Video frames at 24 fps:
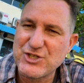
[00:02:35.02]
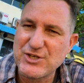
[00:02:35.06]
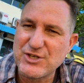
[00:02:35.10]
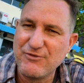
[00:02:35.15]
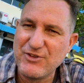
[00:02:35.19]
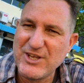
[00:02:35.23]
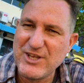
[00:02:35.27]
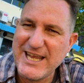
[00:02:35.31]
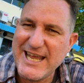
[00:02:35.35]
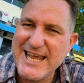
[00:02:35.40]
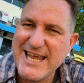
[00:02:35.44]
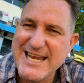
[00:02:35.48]
of
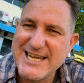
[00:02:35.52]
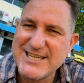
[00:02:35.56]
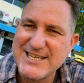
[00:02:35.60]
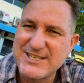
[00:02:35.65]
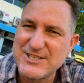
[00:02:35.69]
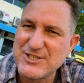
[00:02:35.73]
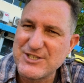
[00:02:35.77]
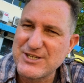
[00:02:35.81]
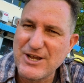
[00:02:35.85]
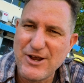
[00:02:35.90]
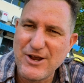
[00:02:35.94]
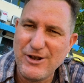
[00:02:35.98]
the East
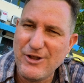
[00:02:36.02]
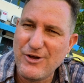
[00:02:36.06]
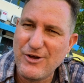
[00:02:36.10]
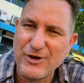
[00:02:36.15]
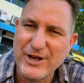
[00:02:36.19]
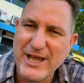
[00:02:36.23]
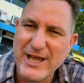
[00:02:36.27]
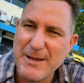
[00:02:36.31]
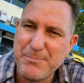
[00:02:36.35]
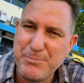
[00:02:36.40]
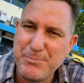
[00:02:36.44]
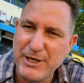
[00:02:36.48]
is no
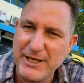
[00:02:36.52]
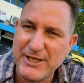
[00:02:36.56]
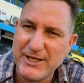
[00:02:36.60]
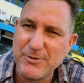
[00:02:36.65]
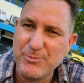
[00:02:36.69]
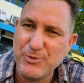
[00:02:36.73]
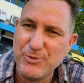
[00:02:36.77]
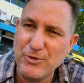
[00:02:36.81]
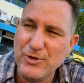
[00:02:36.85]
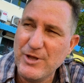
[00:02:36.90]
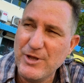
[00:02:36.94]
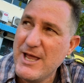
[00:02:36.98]
longer
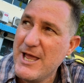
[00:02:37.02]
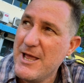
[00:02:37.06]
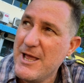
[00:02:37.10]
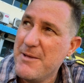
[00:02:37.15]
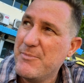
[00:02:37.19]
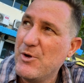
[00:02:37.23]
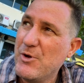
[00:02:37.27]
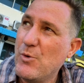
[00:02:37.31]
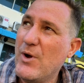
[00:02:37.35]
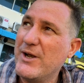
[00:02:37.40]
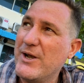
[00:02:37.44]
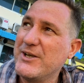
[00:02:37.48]
applicable.
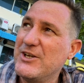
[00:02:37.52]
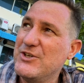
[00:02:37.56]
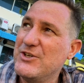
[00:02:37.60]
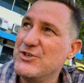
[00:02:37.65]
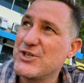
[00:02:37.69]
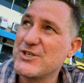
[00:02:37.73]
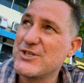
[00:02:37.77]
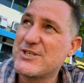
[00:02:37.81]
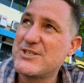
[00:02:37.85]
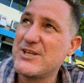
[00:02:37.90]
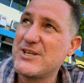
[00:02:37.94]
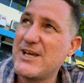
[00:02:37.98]
But one can
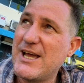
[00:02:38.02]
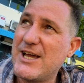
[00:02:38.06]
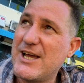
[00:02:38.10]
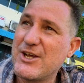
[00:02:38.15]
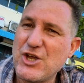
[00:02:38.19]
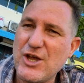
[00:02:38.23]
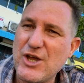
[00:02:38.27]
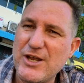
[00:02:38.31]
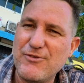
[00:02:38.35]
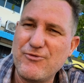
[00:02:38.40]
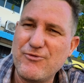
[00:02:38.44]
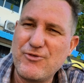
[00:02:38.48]
just
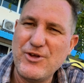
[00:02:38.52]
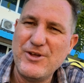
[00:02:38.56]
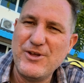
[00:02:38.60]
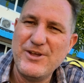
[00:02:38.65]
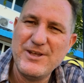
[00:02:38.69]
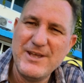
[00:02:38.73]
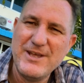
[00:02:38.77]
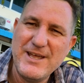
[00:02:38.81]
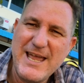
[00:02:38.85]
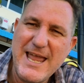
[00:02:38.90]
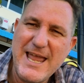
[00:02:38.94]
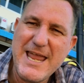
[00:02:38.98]
kind of
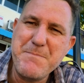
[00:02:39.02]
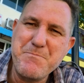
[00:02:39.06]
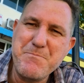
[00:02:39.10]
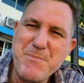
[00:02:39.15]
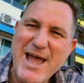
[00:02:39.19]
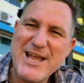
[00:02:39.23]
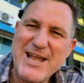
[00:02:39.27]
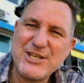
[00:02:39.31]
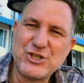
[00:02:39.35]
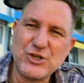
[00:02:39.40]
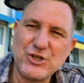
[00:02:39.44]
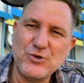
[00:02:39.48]

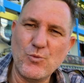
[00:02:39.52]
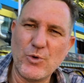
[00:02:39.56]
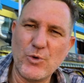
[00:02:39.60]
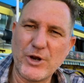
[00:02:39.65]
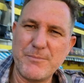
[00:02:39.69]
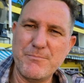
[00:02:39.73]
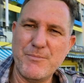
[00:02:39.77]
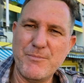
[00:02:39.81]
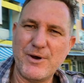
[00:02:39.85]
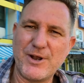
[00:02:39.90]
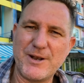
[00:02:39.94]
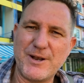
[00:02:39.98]
imagine what
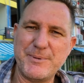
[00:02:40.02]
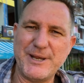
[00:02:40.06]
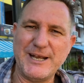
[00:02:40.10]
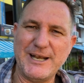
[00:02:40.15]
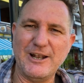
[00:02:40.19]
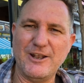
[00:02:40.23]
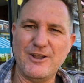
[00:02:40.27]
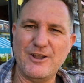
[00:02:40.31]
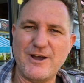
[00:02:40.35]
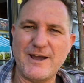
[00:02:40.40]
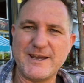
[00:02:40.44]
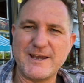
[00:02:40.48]
it might have been
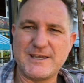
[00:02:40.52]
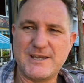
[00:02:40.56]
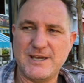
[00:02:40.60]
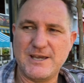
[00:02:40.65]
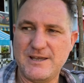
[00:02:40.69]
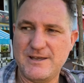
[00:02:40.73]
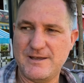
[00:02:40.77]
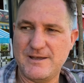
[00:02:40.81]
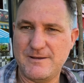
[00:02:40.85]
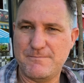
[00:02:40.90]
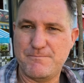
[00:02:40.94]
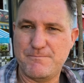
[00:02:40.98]
like
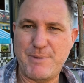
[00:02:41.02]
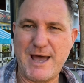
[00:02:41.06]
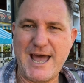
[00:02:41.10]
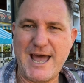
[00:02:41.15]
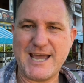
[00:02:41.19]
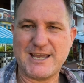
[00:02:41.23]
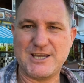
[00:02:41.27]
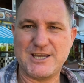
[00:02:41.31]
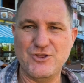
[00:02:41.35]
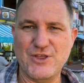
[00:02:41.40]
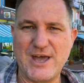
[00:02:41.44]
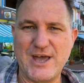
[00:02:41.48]

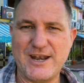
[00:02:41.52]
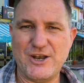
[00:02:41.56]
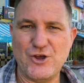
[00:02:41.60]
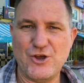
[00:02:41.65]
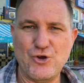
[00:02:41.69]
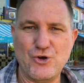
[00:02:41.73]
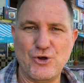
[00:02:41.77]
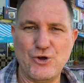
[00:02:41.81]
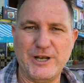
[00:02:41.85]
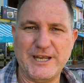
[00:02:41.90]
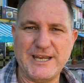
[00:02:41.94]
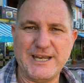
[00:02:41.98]
back in that
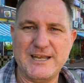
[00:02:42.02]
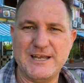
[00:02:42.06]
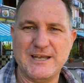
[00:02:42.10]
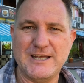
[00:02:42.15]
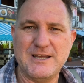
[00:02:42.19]
early